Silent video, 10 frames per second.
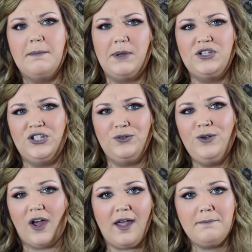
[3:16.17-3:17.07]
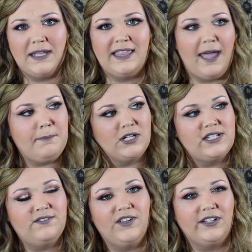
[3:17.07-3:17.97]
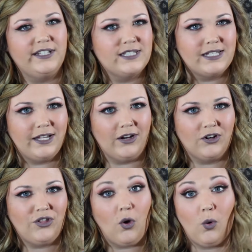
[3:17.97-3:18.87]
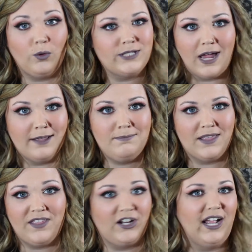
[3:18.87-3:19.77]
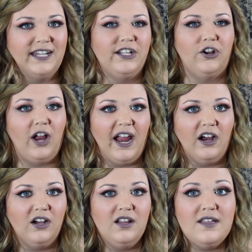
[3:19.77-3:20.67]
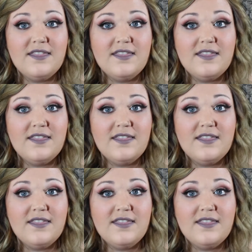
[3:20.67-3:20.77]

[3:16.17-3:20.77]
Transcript: But do not make that person feel insecure the whole time that they're cutting your hair.